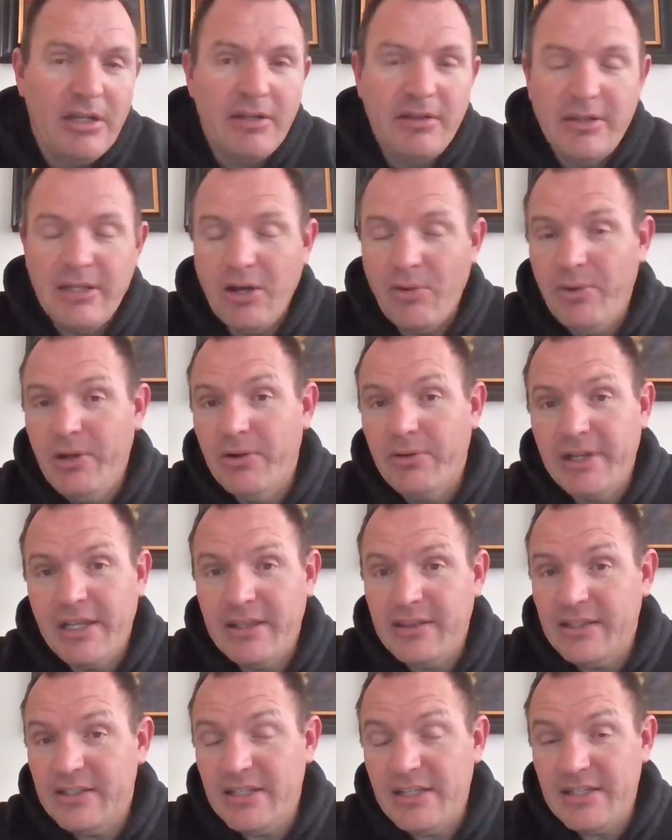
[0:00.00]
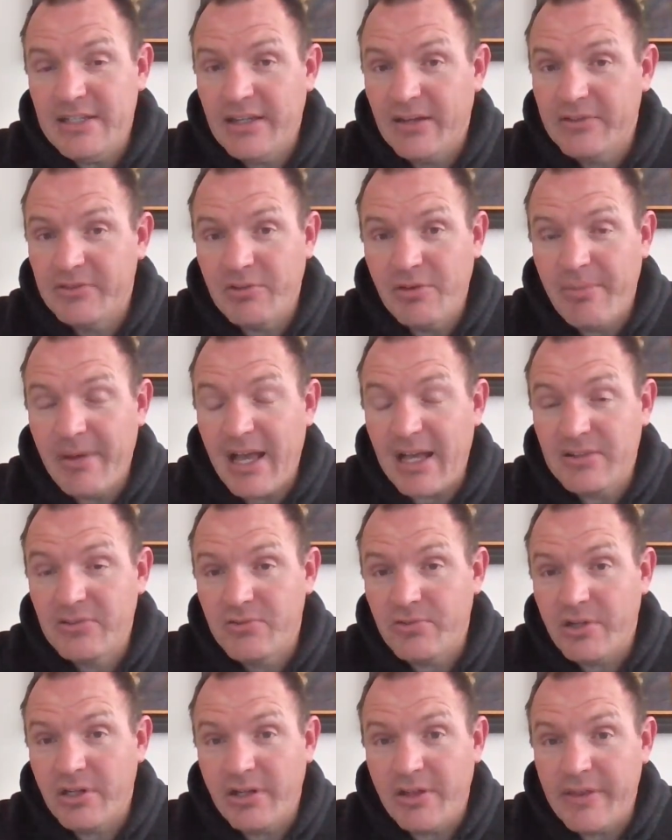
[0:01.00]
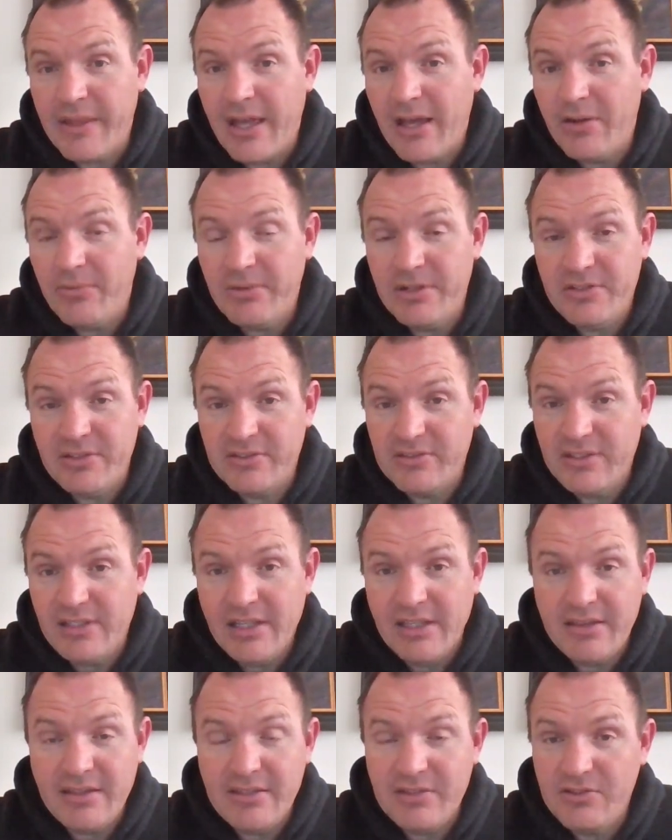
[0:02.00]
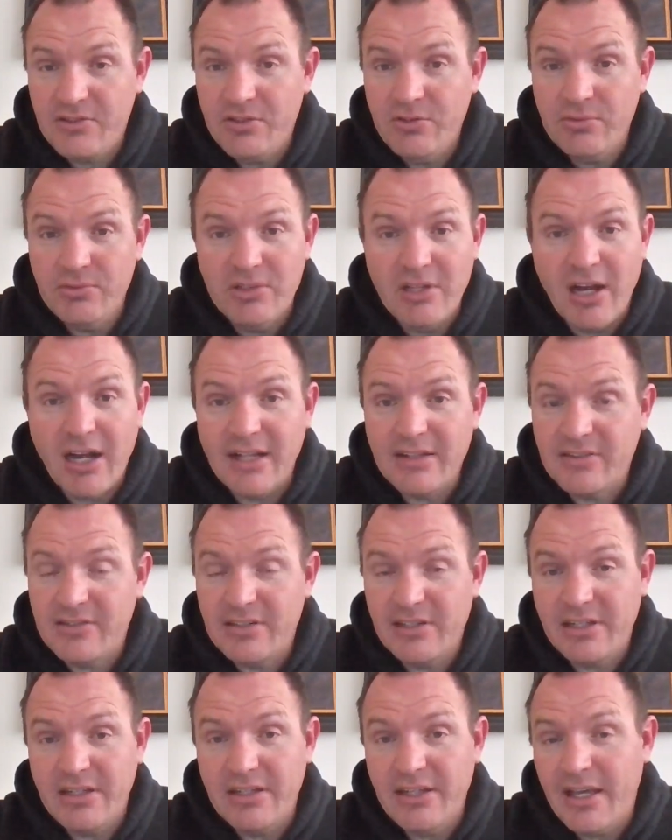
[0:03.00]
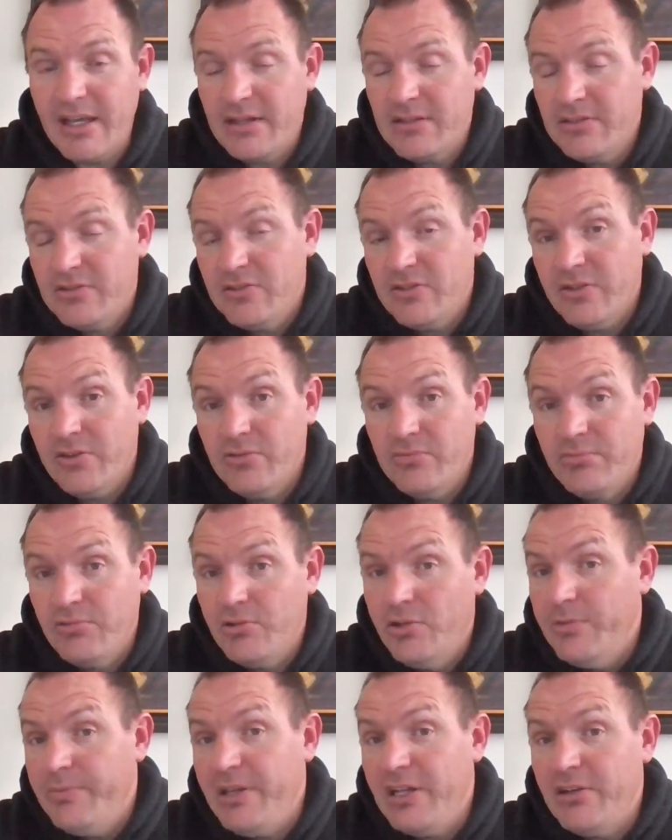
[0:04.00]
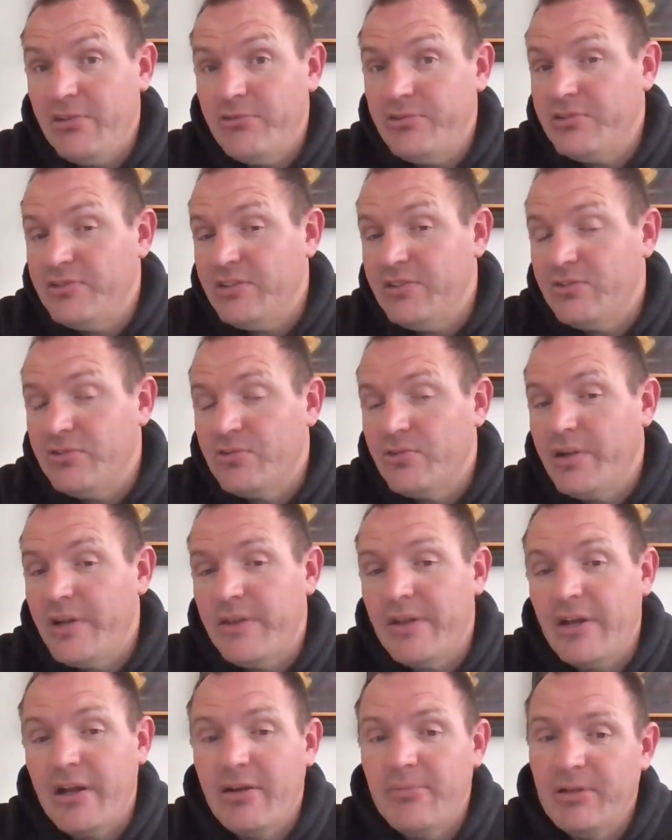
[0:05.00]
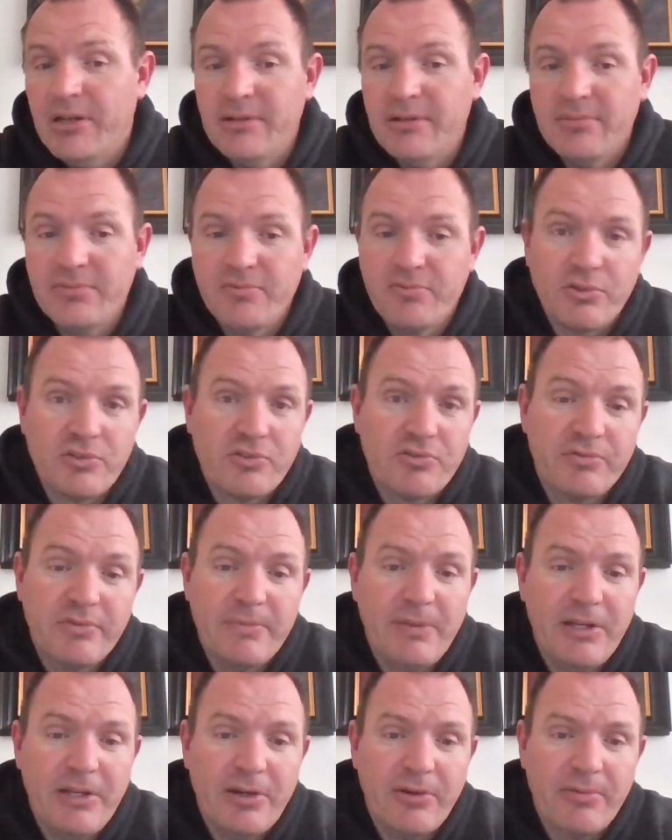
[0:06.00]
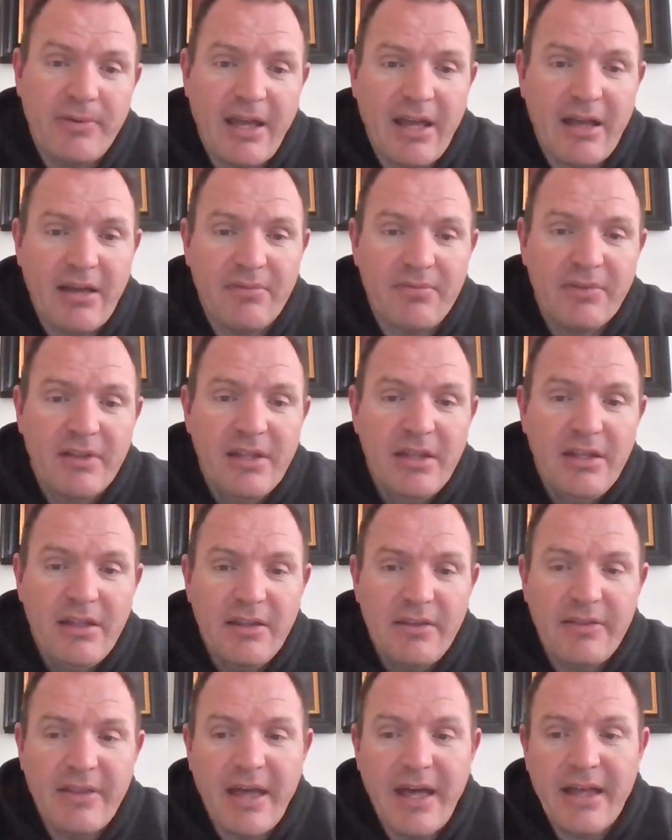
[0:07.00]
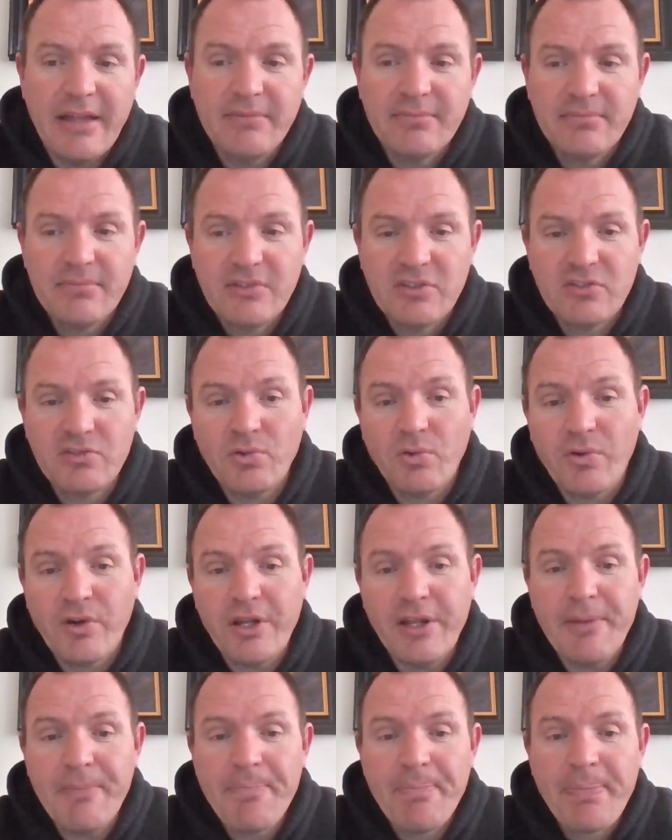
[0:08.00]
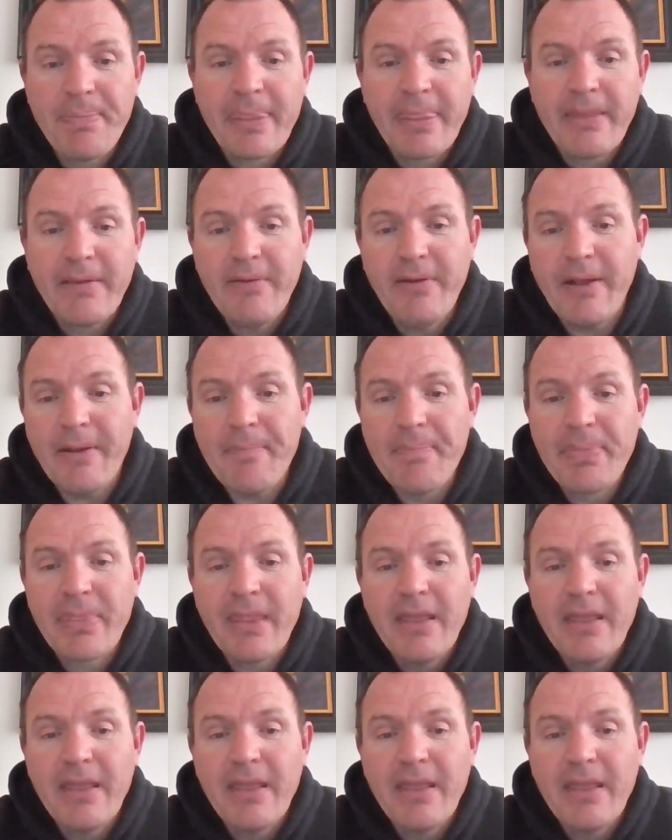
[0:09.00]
Now, we don't get the details or the backstory on that. We just get these two dots to connect. So, could be an interesting story there, but unfortunately, we don't have that story. Okay.